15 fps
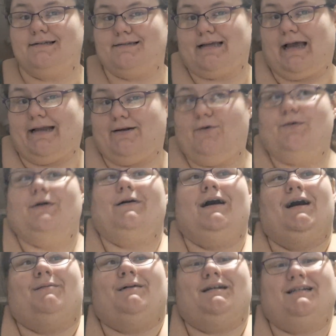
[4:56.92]
because I don't know
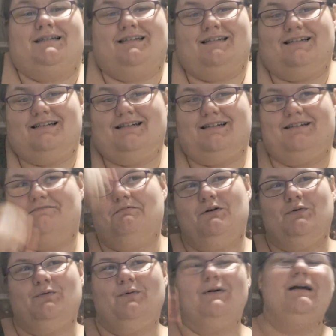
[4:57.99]
how much.
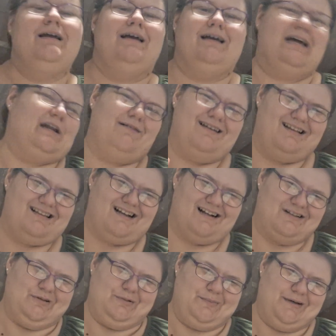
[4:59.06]
I don't want to
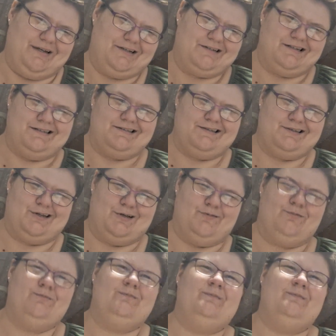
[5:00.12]
talk too much, because, you know,